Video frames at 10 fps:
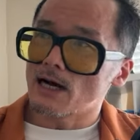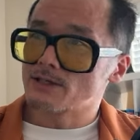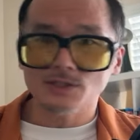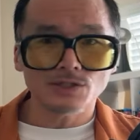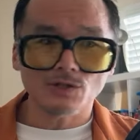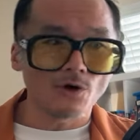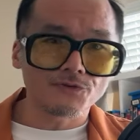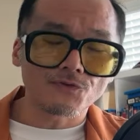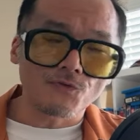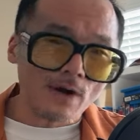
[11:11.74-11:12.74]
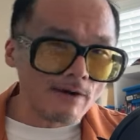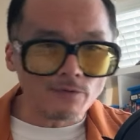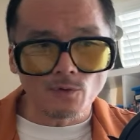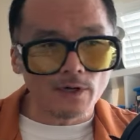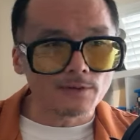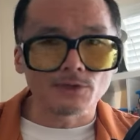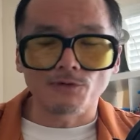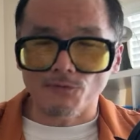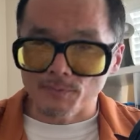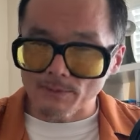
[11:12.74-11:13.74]
This is also for everyone, you know,
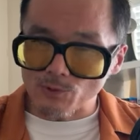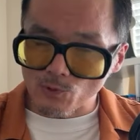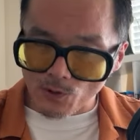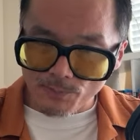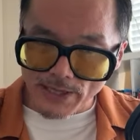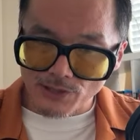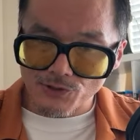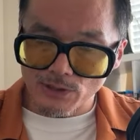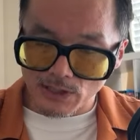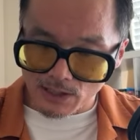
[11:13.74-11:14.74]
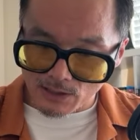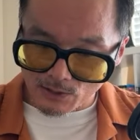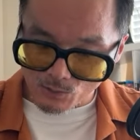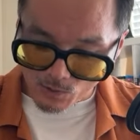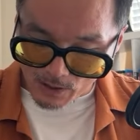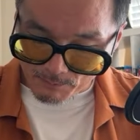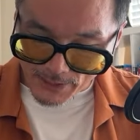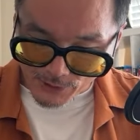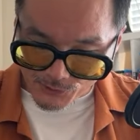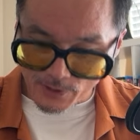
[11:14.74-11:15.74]
for people who are on
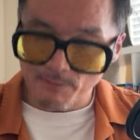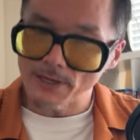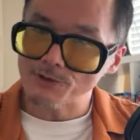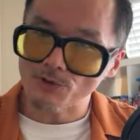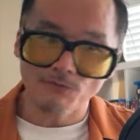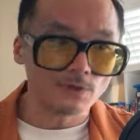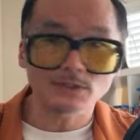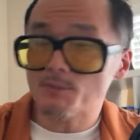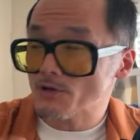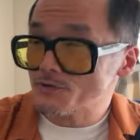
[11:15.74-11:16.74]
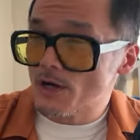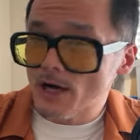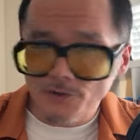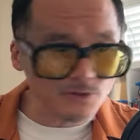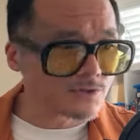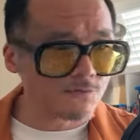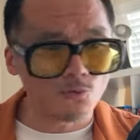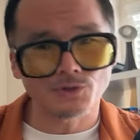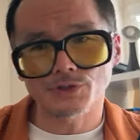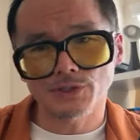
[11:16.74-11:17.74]
Patreon friends, but also others, of
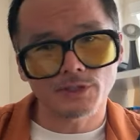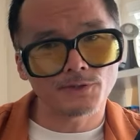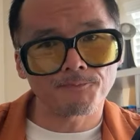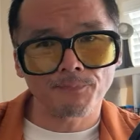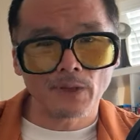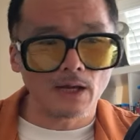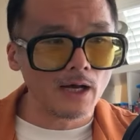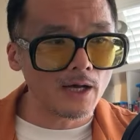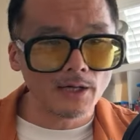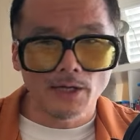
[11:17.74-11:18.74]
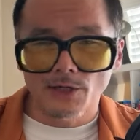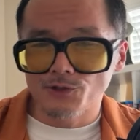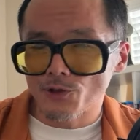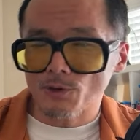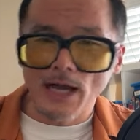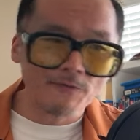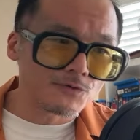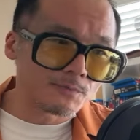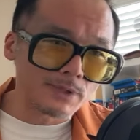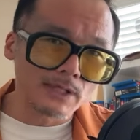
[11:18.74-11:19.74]
course. You know, you don't have
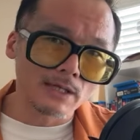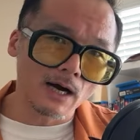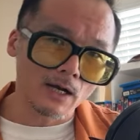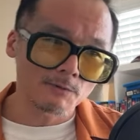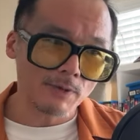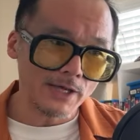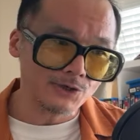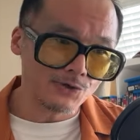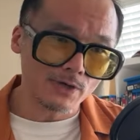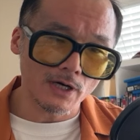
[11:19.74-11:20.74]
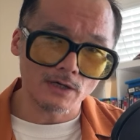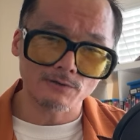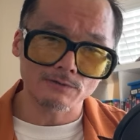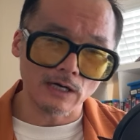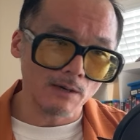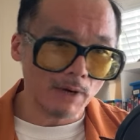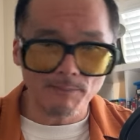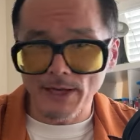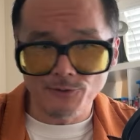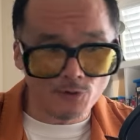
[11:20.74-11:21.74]
to be on Patreon, my
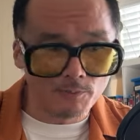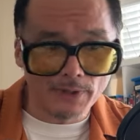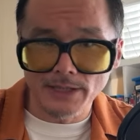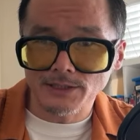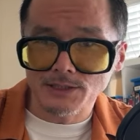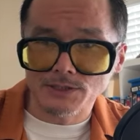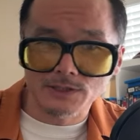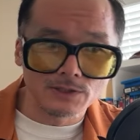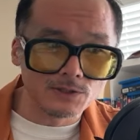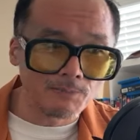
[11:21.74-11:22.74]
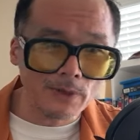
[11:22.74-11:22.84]
Patreon page, to still